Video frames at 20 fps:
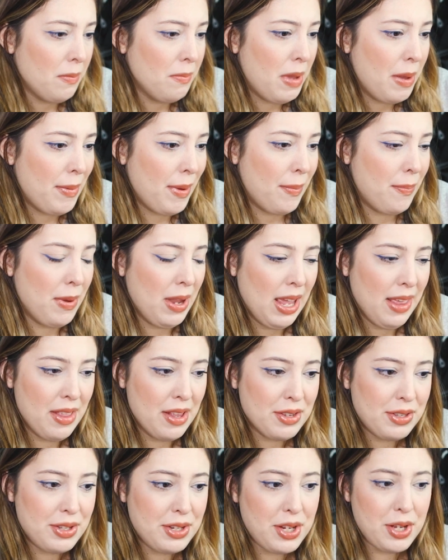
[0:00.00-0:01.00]
maybe being
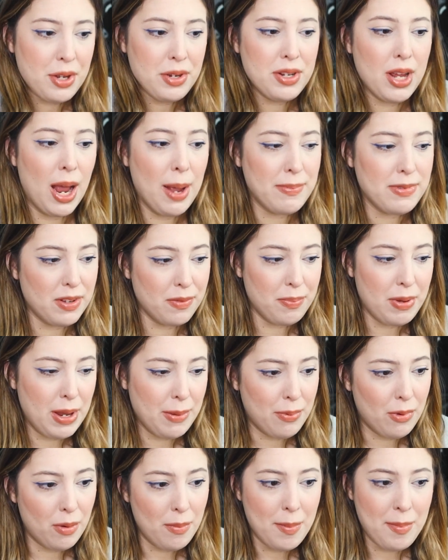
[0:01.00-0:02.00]
these two types of
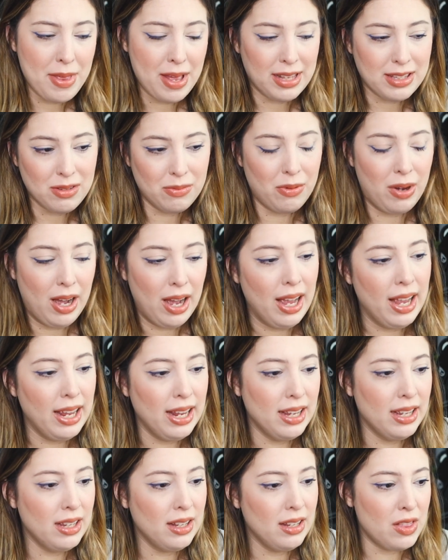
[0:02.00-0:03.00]
people. Maybe that's
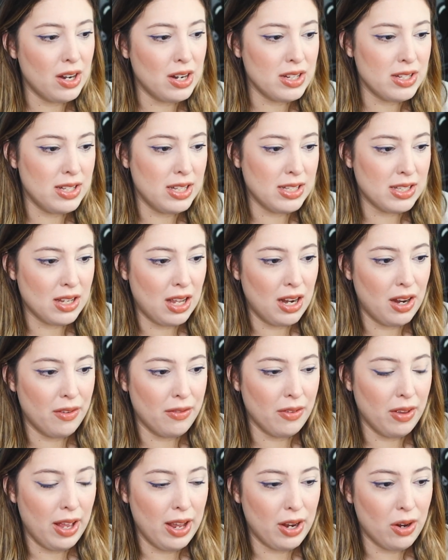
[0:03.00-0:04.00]
why there's this kind
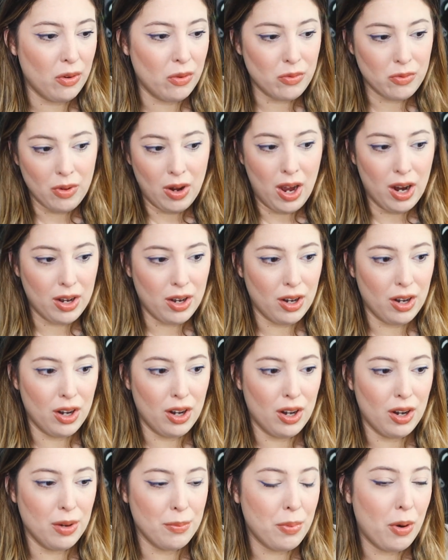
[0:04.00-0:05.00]
of like
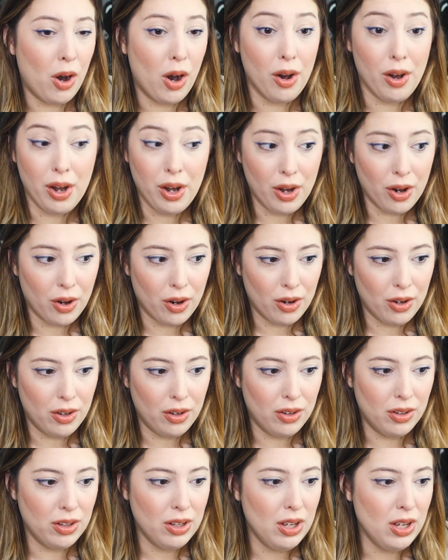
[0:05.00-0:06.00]
rocker party
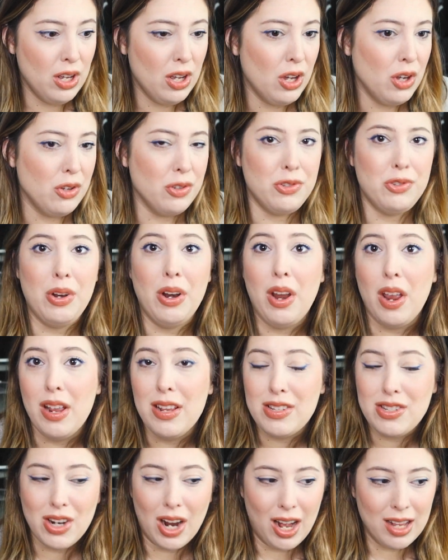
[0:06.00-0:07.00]
girl who's
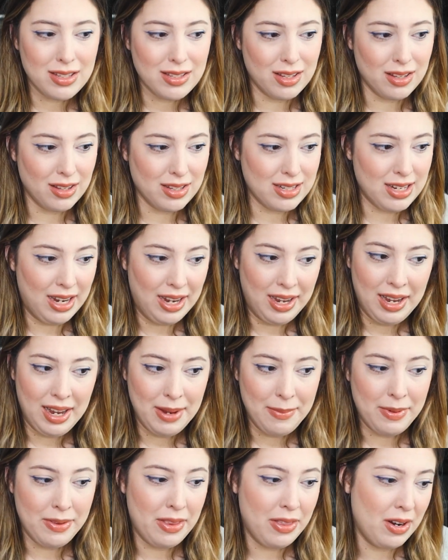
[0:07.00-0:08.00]
drinking shots all the
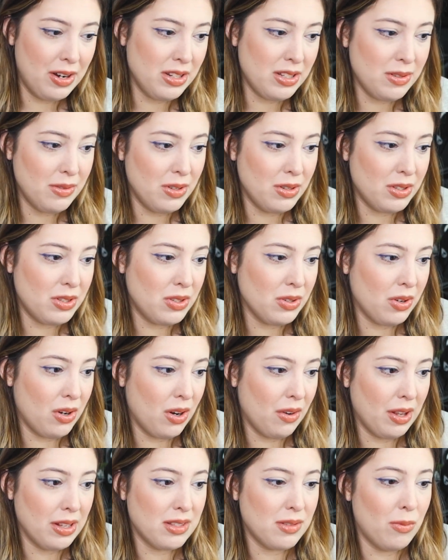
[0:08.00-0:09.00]
time, and then there's this
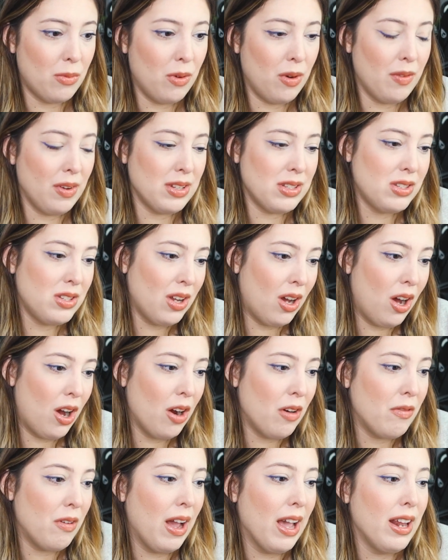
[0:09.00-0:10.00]
girl that's more of a
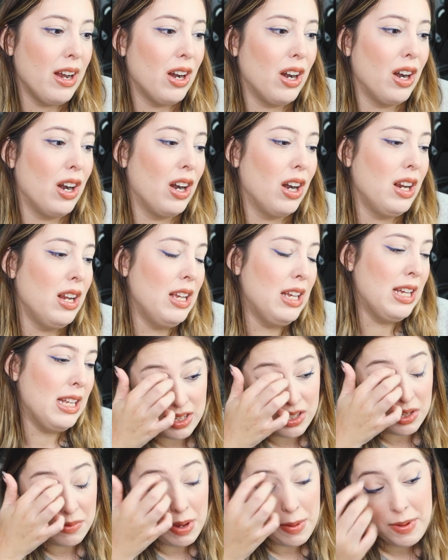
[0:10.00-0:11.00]
songwriter.
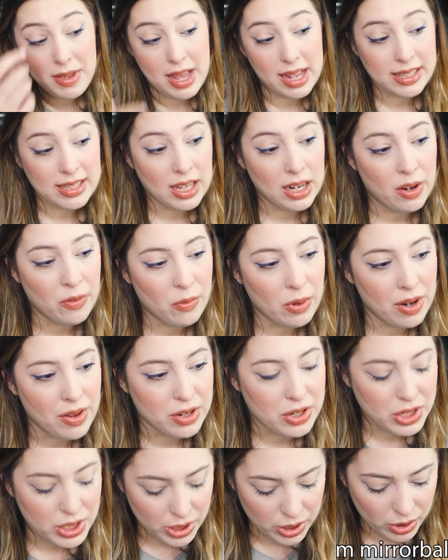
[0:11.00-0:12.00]
So maybe that's kind of where
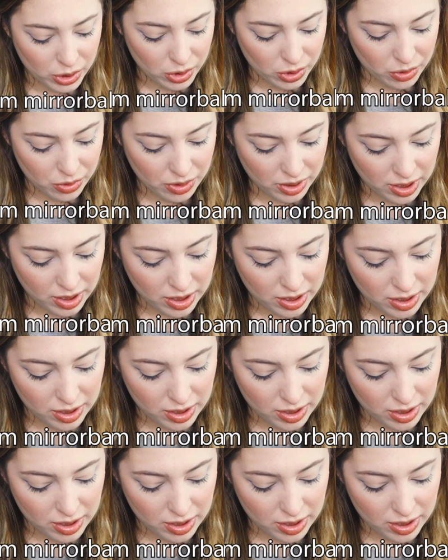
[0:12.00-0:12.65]
the two